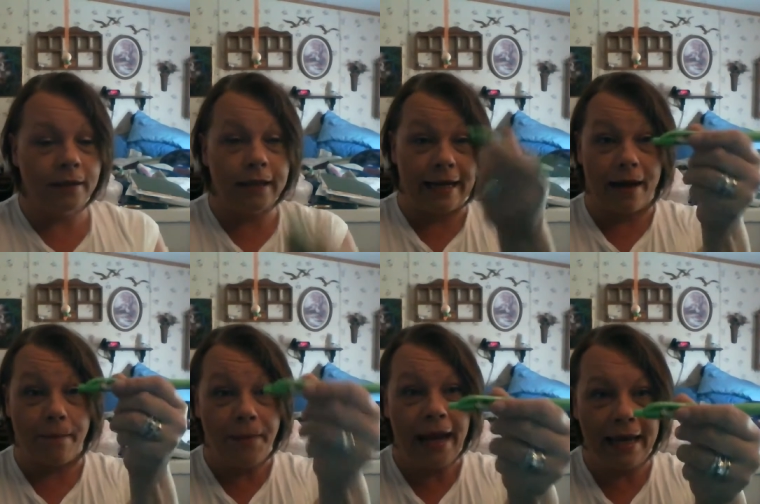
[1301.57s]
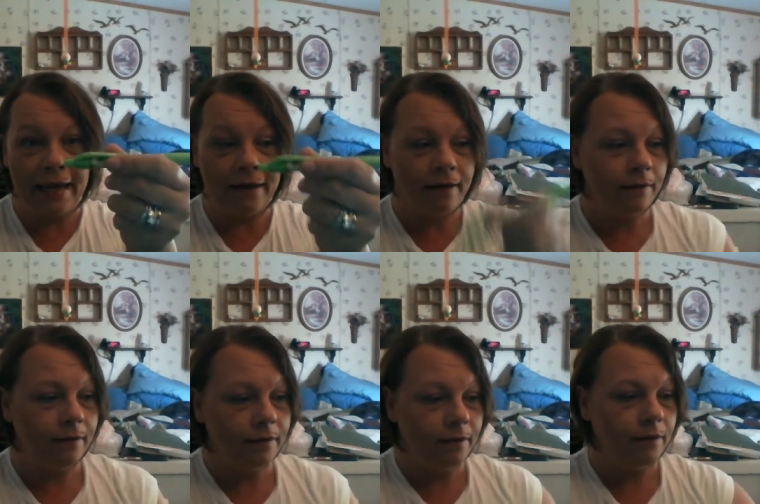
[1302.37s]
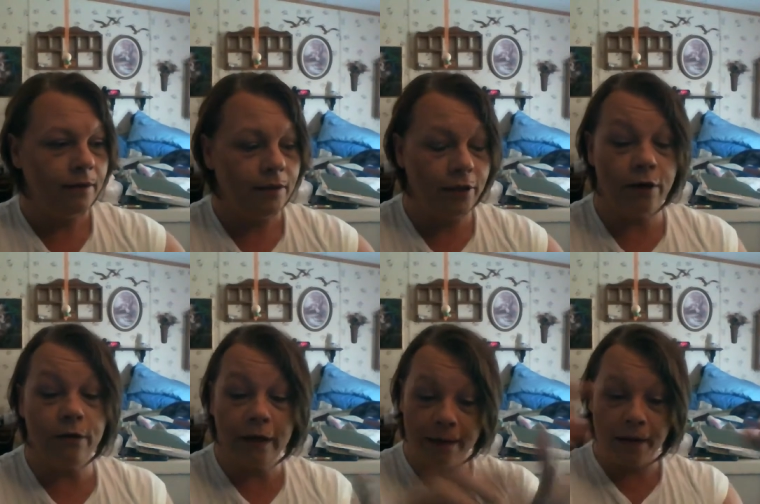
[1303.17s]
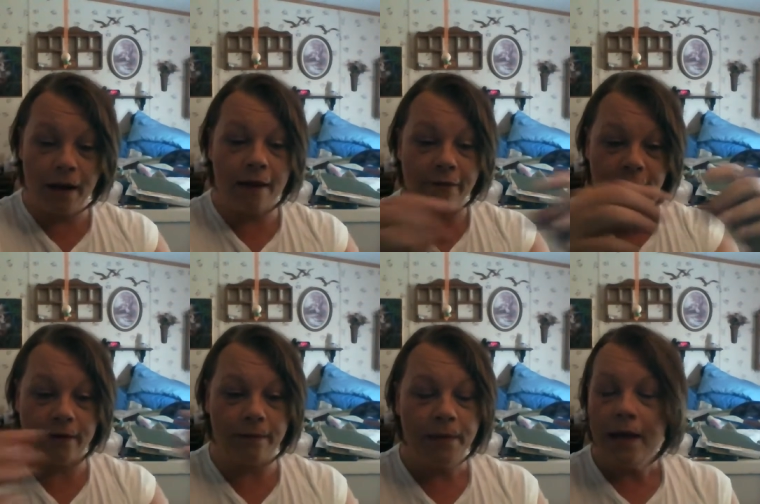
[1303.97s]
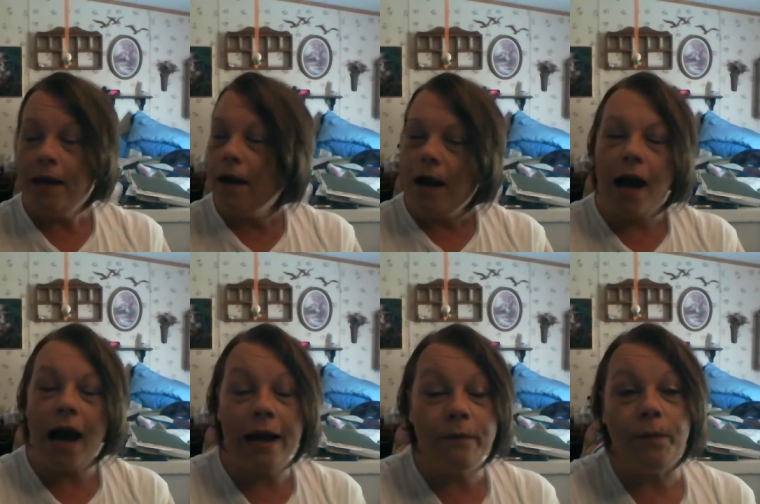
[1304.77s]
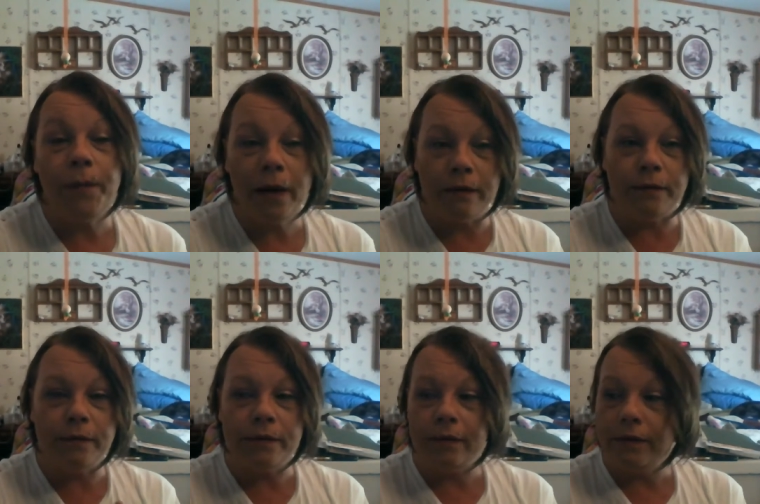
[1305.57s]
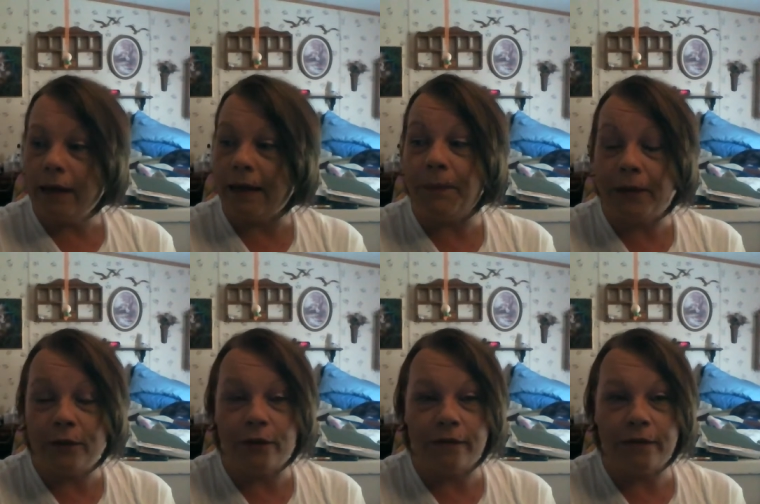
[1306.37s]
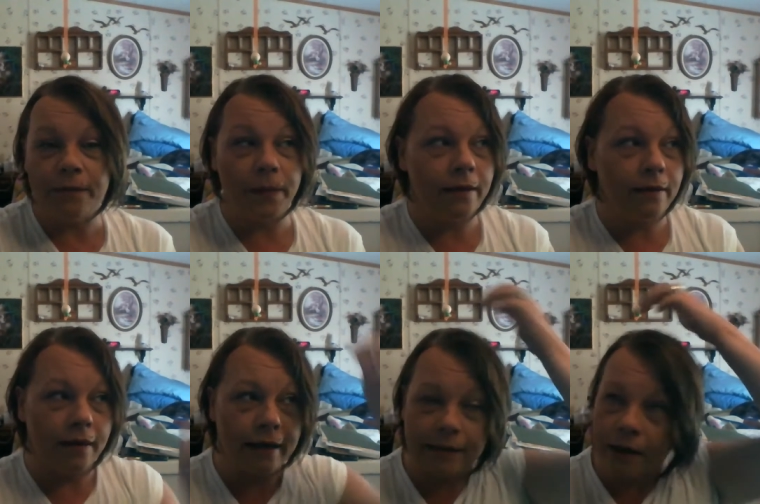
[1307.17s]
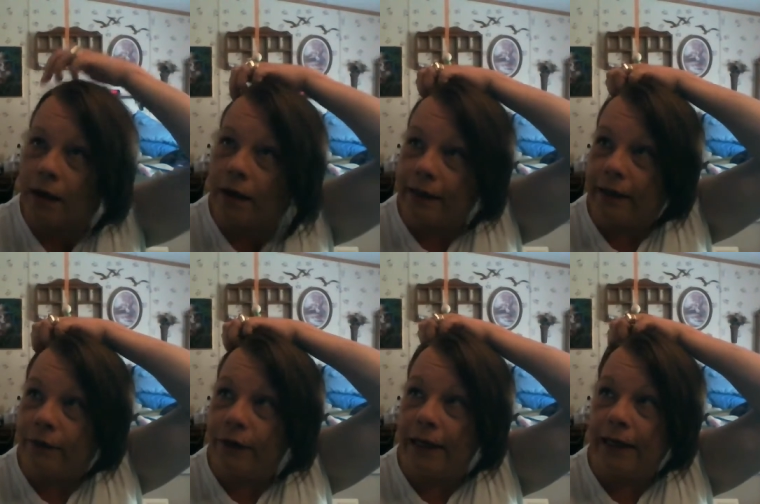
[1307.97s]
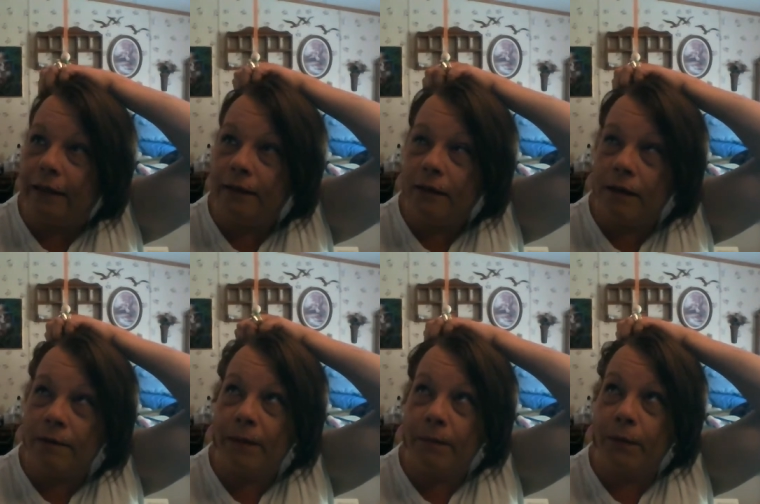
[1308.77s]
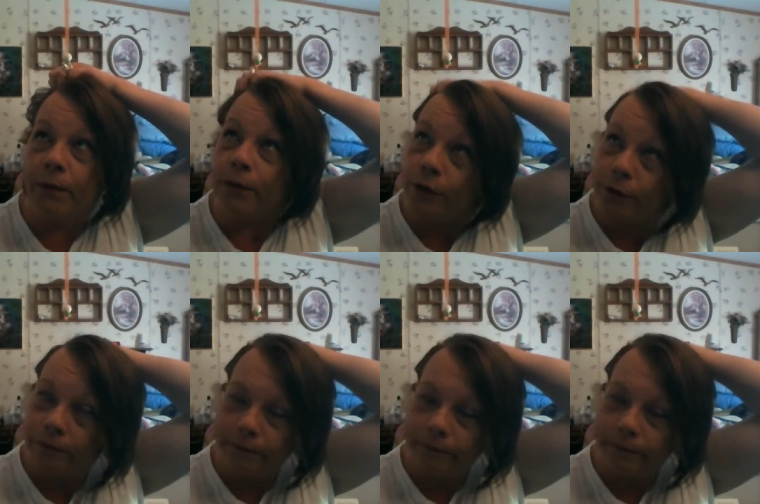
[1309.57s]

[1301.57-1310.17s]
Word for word: like a pen, you know, coming off of them. I will post a picture of this bug that I saw the other day on my porch.